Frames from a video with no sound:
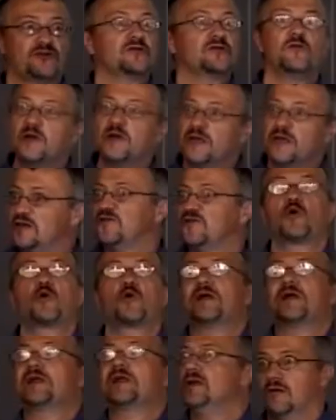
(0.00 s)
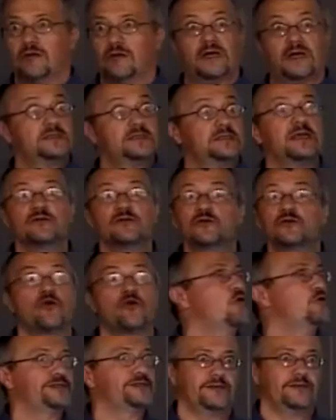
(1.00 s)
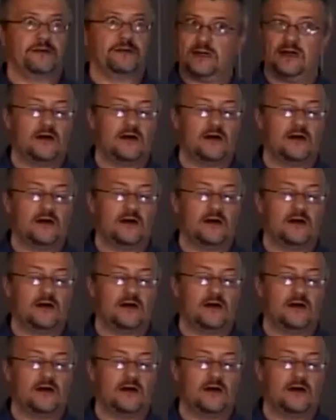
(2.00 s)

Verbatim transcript: Many of you already know that, and growers know that,